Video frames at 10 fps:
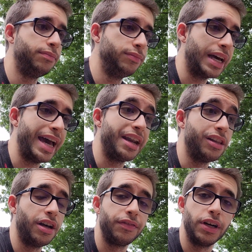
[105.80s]
had a
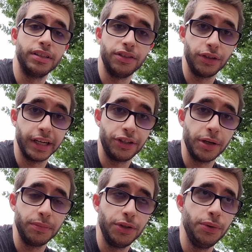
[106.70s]
lot of content to catch
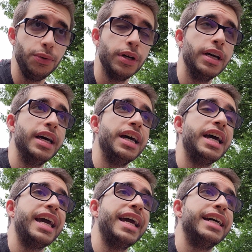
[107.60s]
up to,
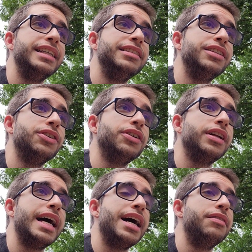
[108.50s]
and I still
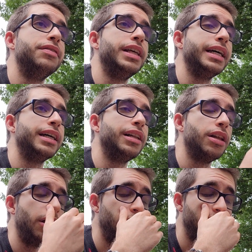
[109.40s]
have a
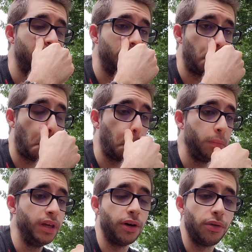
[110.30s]
lot of
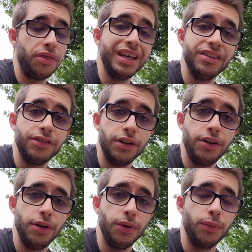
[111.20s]
things to
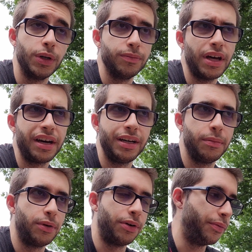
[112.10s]
do. Well, not
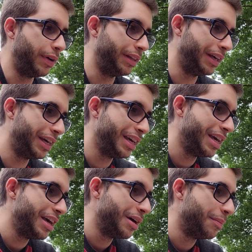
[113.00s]
anymore really,
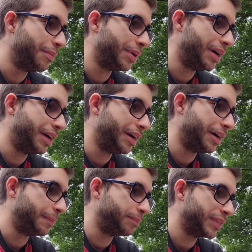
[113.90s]
but
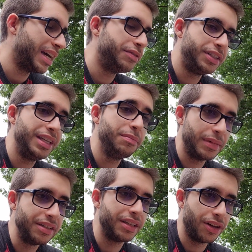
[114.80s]
I've seen
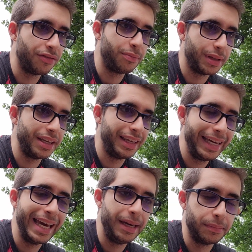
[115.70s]
myself play the
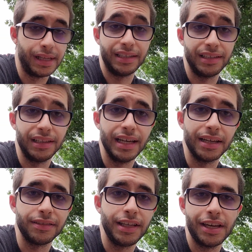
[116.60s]
game less and
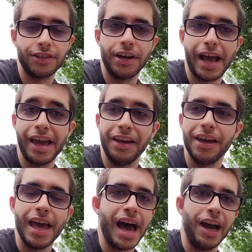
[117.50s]
less. Yesterday
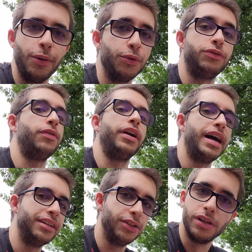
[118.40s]
I almost
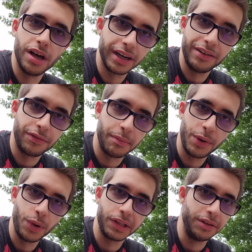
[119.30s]
forgot to log in for my
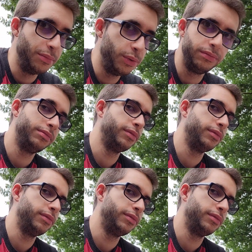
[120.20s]
welcome moon.